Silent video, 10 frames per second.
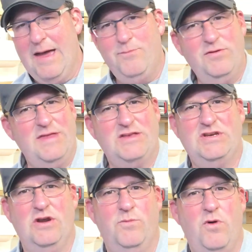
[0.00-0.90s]
I put that
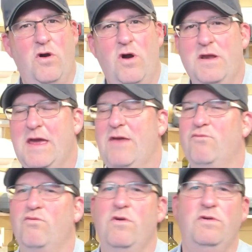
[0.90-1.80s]
cheater bar on
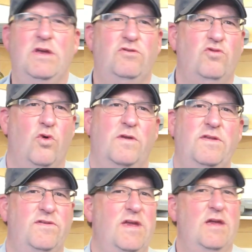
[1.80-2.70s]
and really torqued
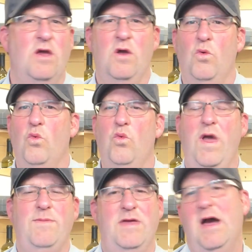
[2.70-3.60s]
this thing
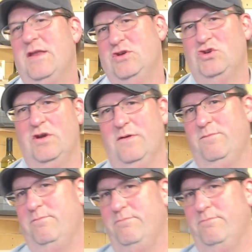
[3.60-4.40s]
way beyond it should have.